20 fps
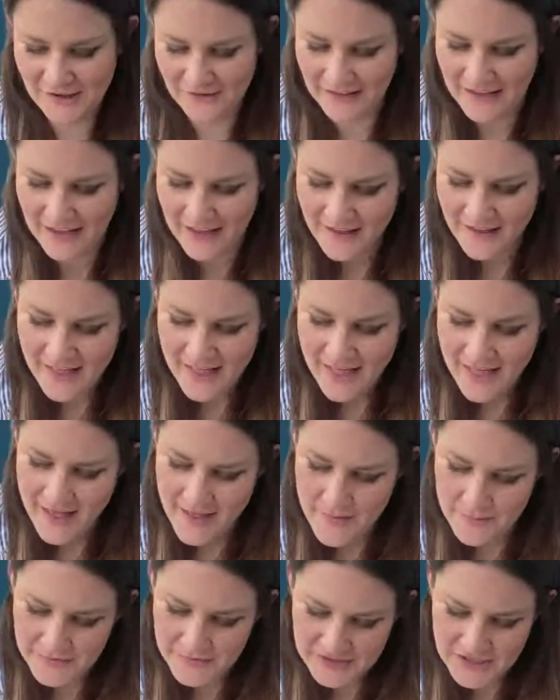Claire.
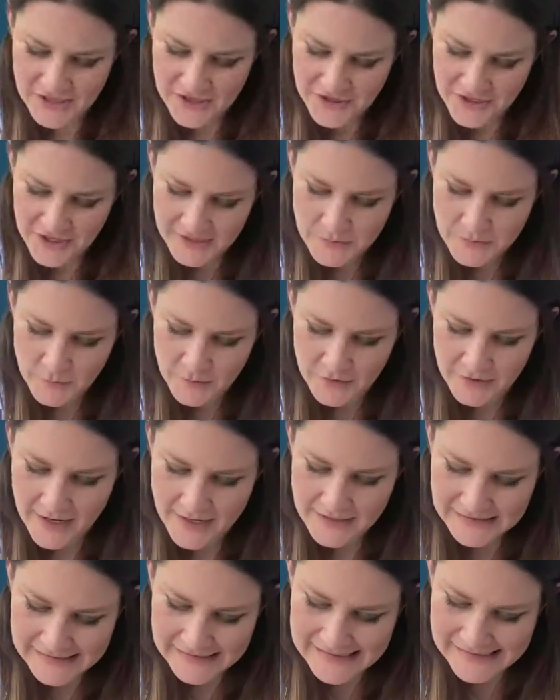So third one,
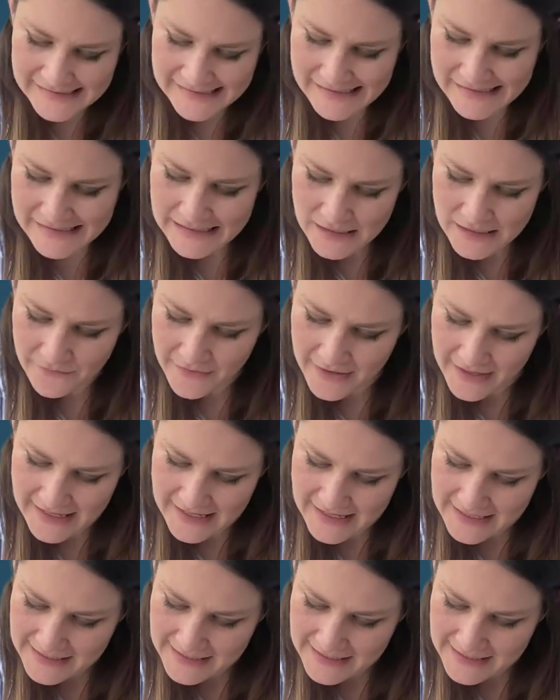CCTV.